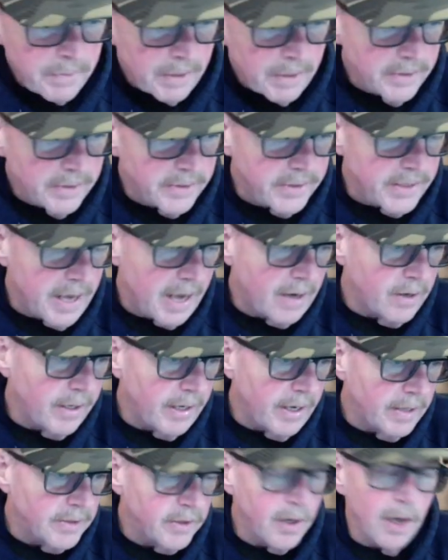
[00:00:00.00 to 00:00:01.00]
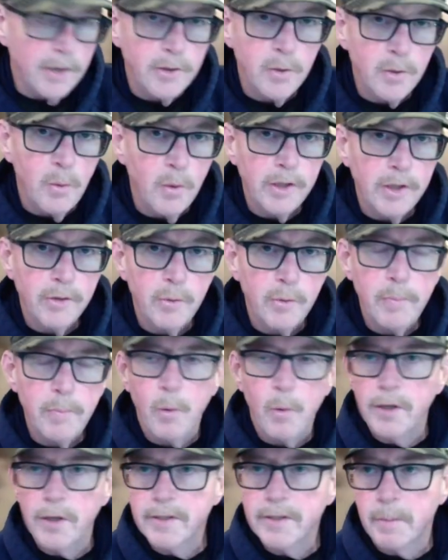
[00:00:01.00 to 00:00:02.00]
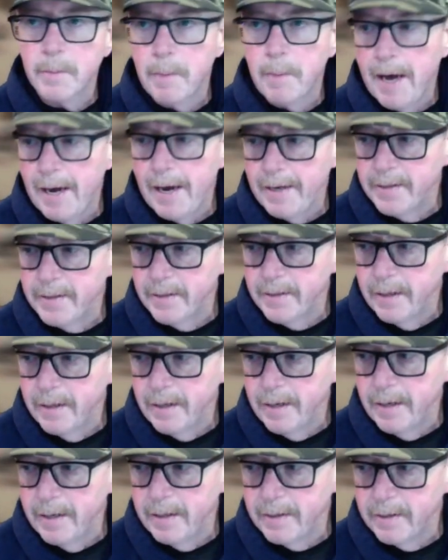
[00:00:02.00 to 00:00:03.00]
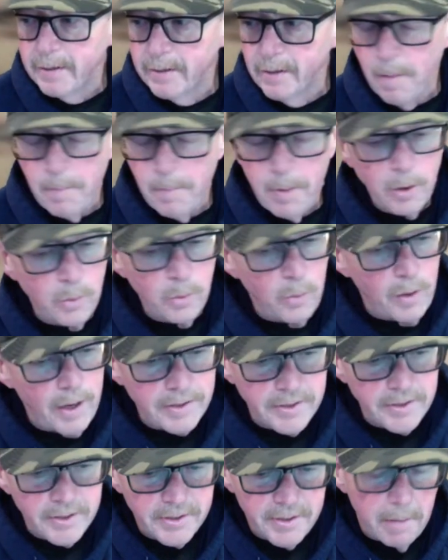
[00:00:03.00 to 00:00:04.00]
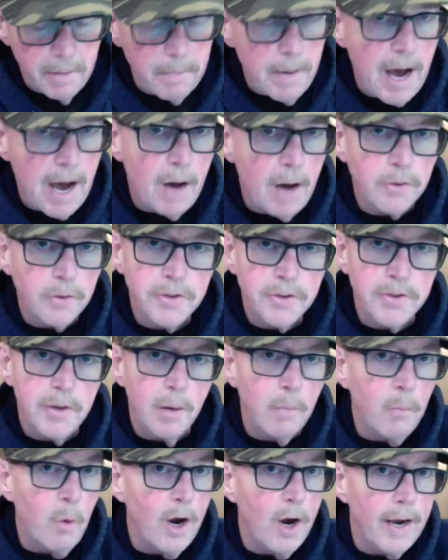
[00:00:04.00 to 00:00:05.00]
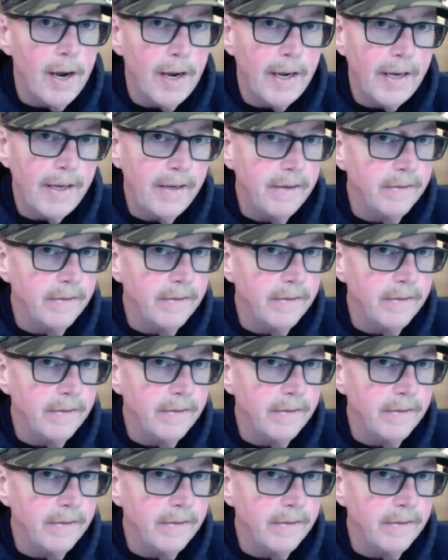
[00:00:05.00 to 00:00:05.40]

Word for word: Saturday, I saw 23 points combined. Uh, Glenbard West somehow, some way,